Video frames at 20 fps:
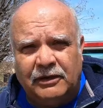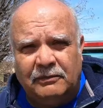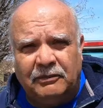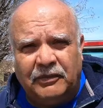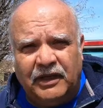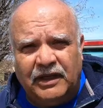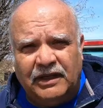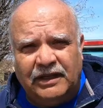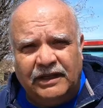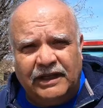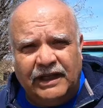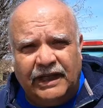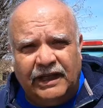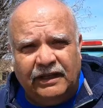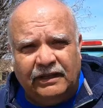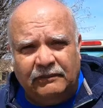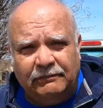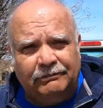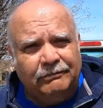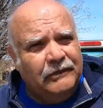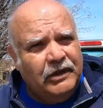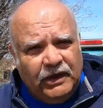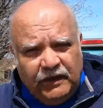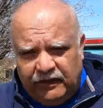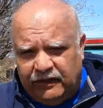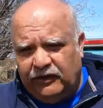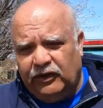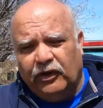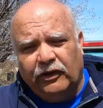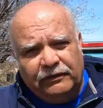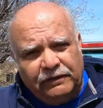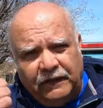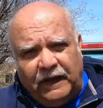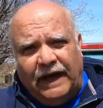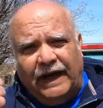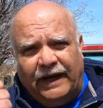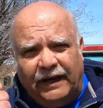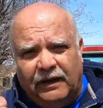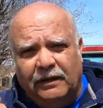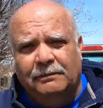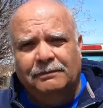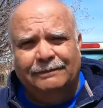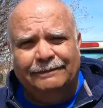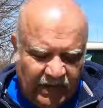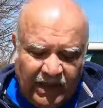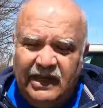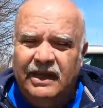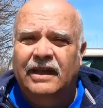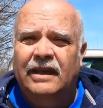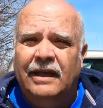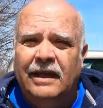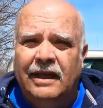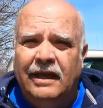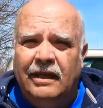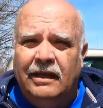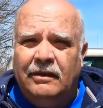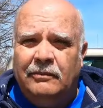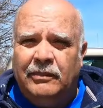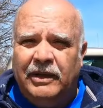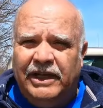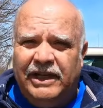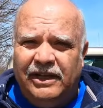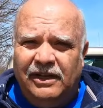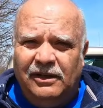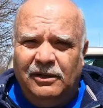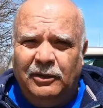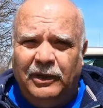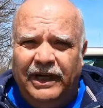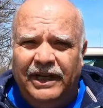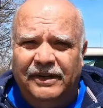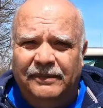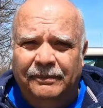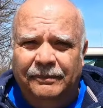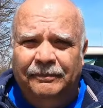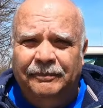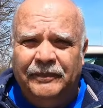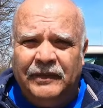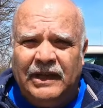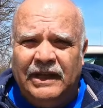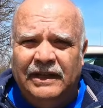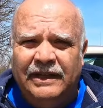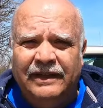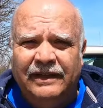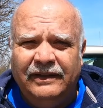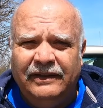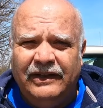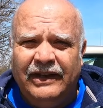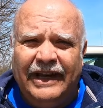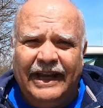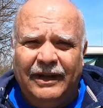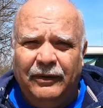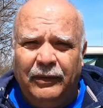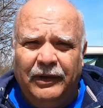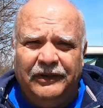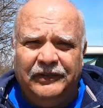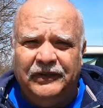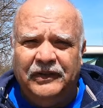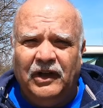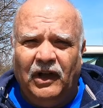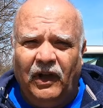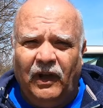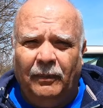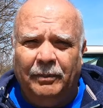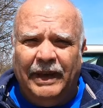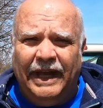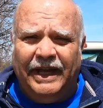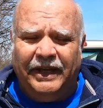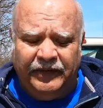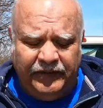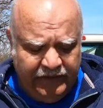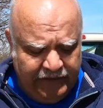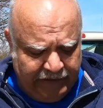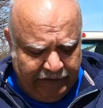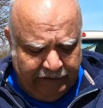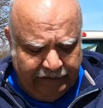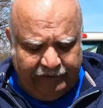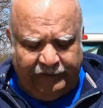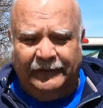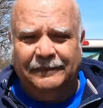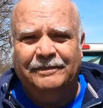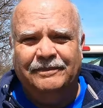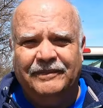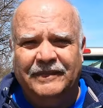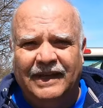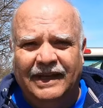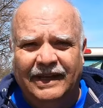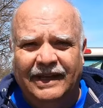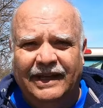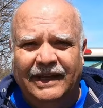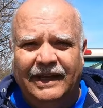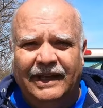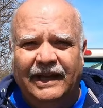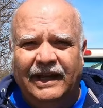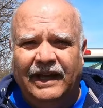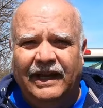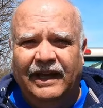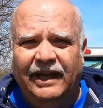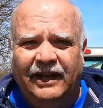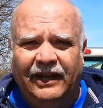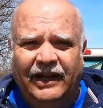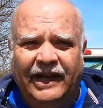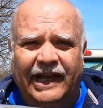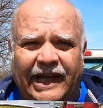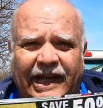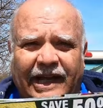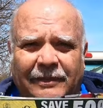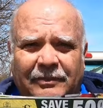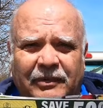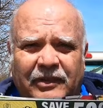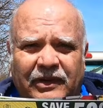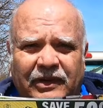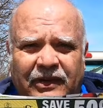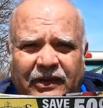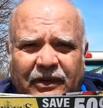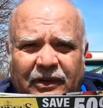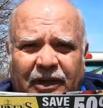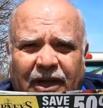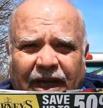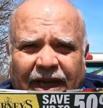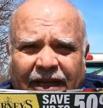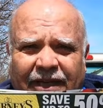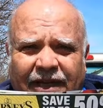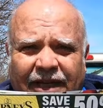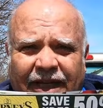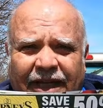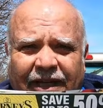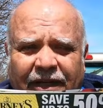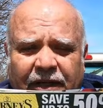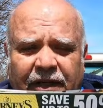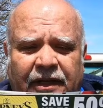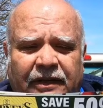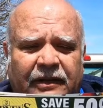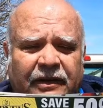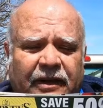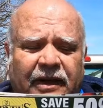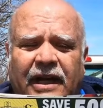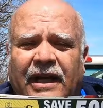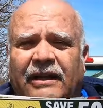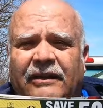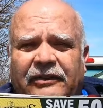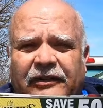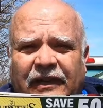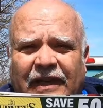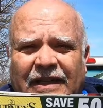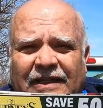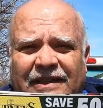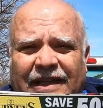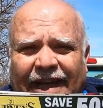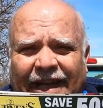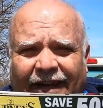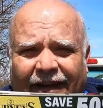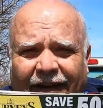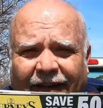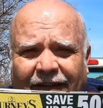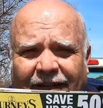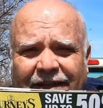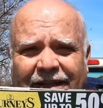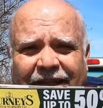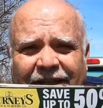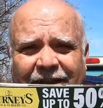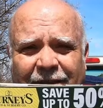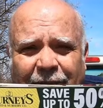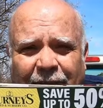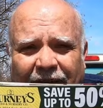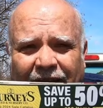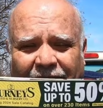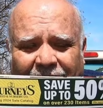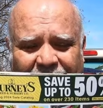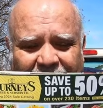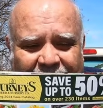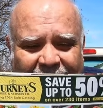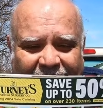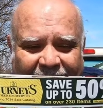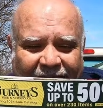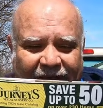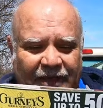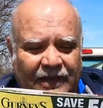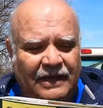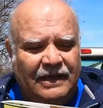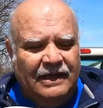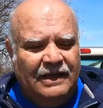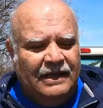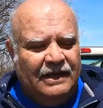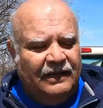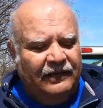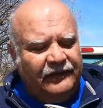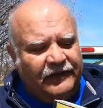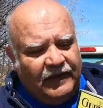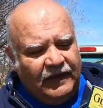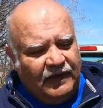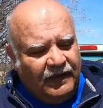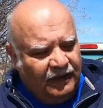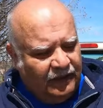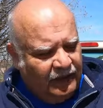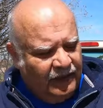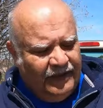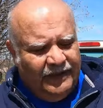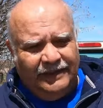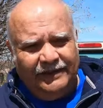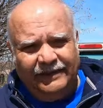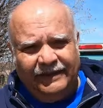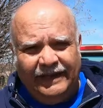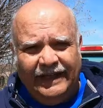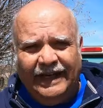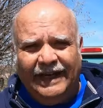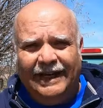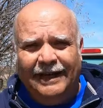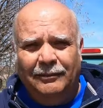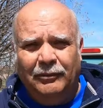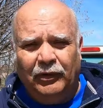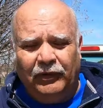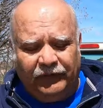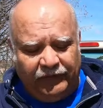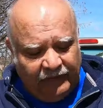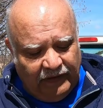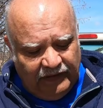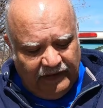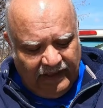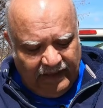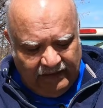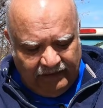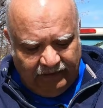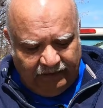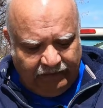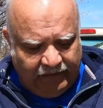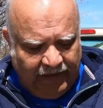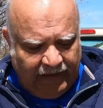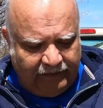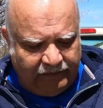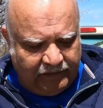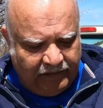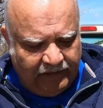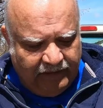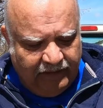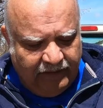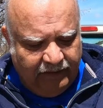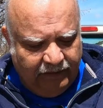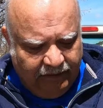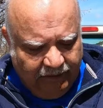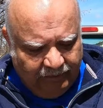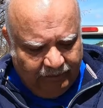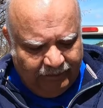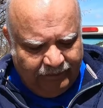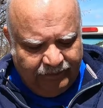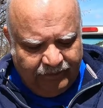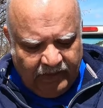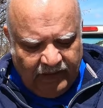Trump thing again and you're fired. But you know what? Today wasn't all bad news. Yeah, I happened to uh, get another uh, seed catalog in the mail today. So, yeah, I'm going to sit down this afternoon and